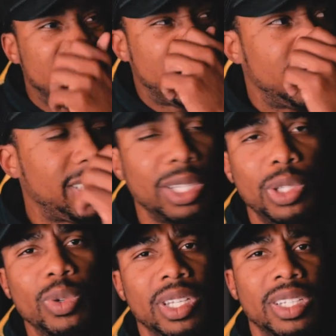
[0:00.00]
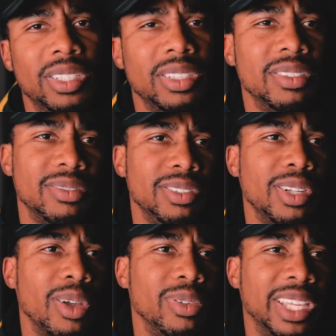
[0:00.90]
just so you could, you
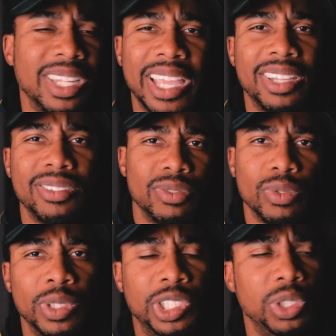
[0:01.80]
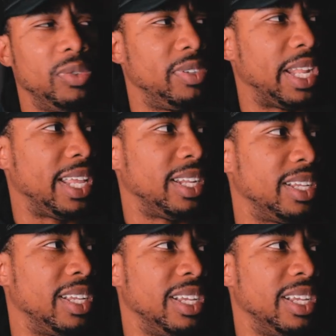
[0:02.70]
know, get like rejuvenated.